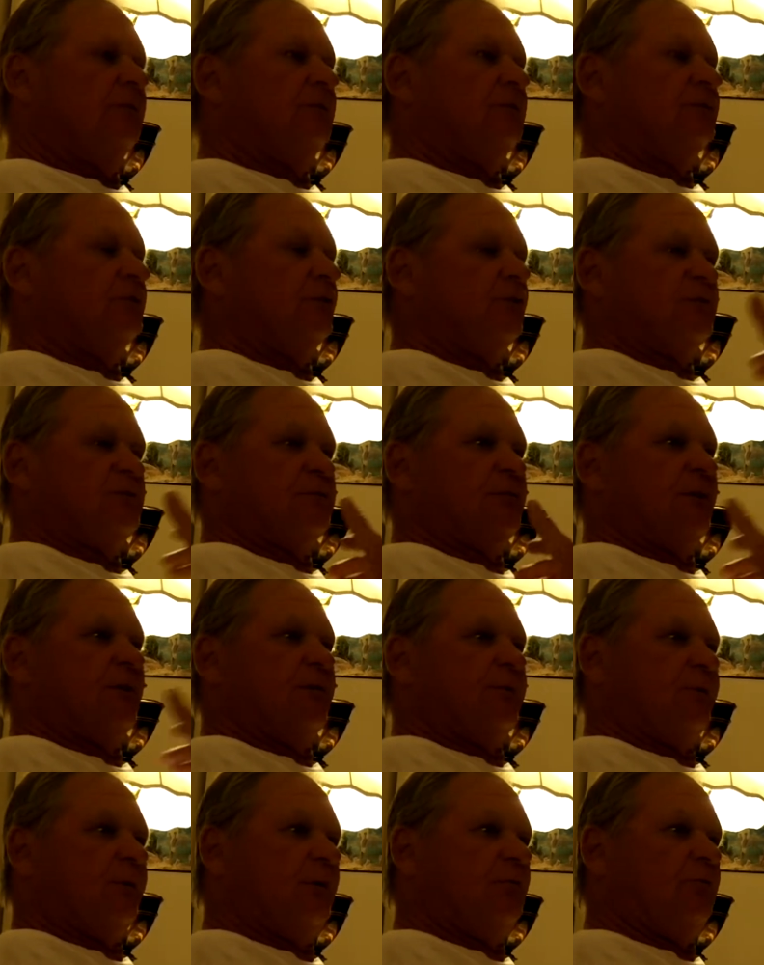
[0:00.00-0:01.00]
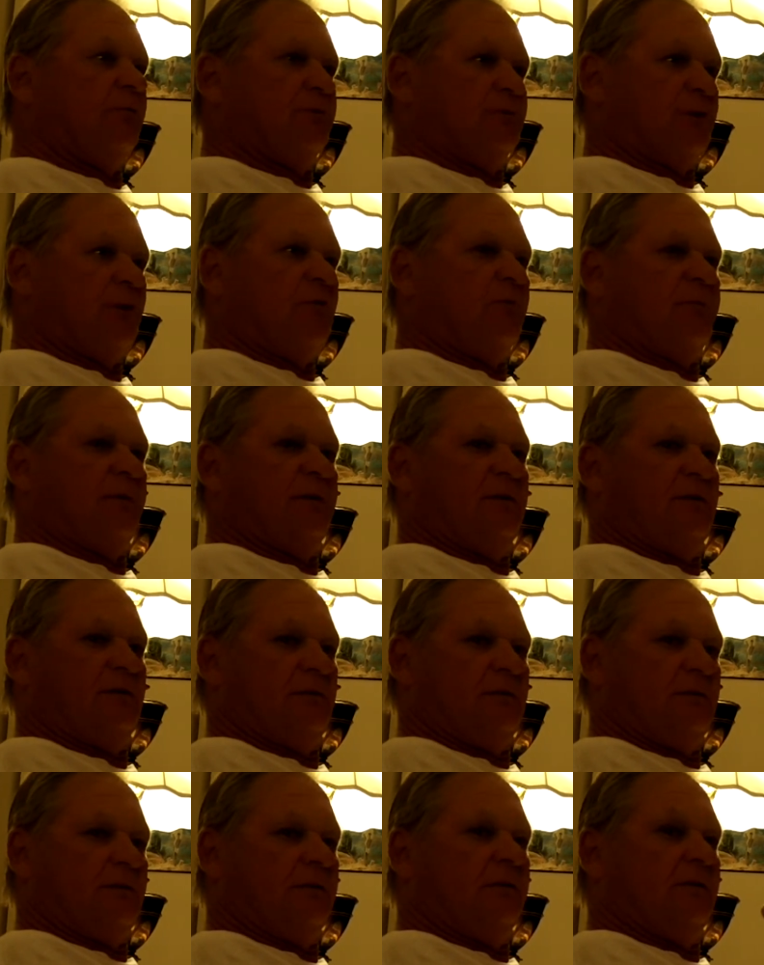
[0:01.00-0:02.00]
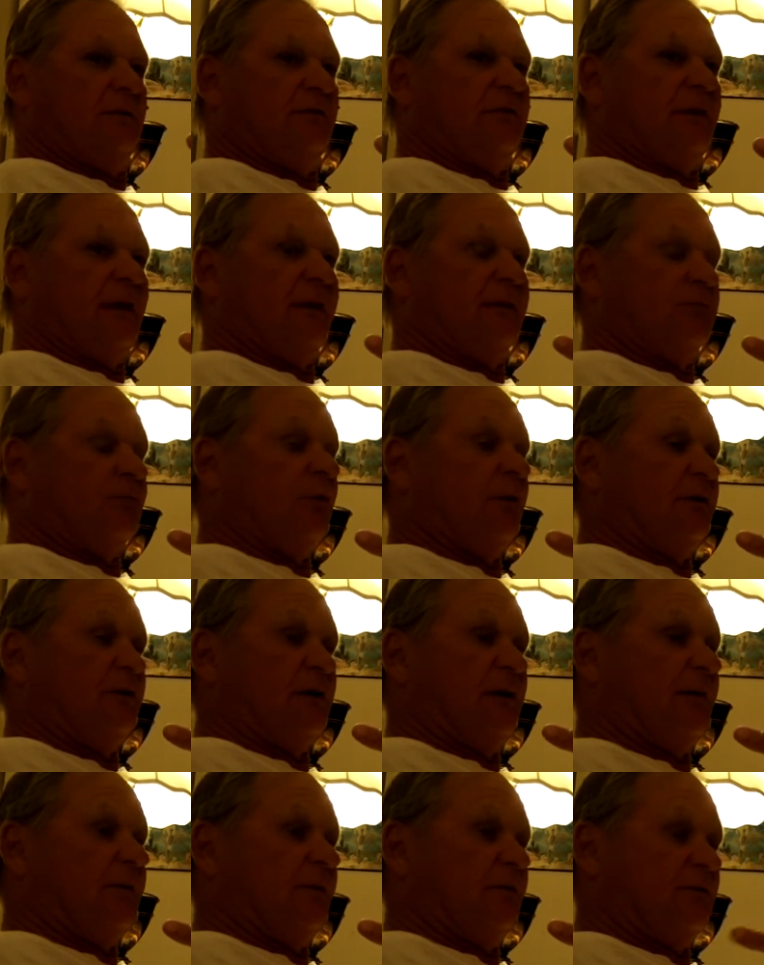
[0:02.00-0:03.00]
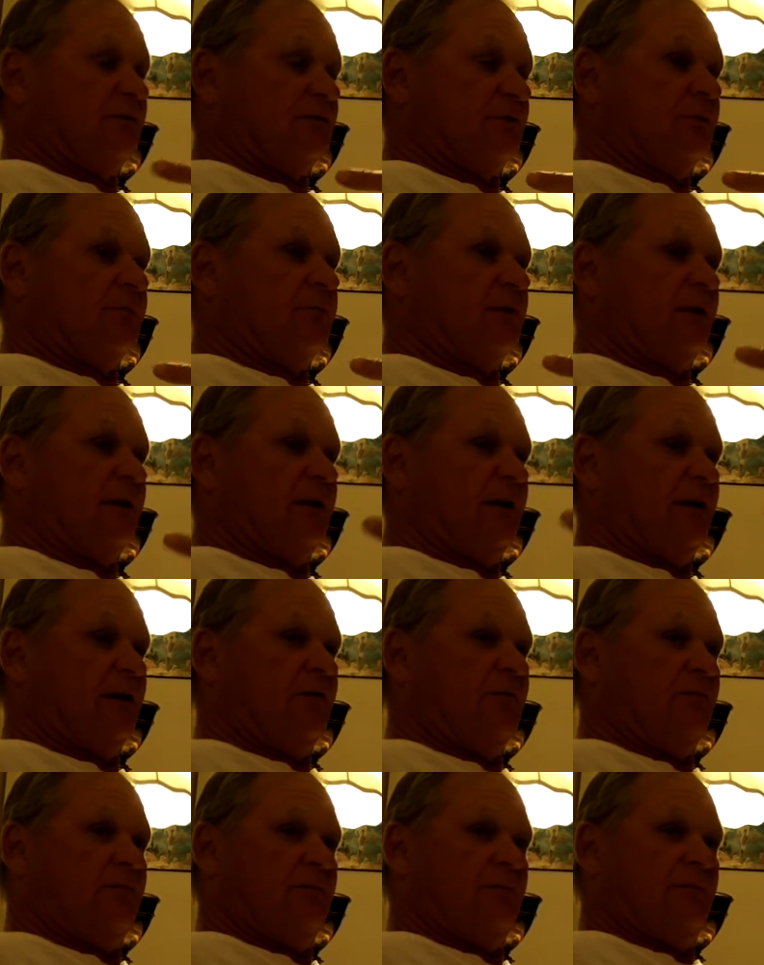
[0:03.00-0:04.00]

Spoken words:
Of course, my throat was opened. At one time, it was completely open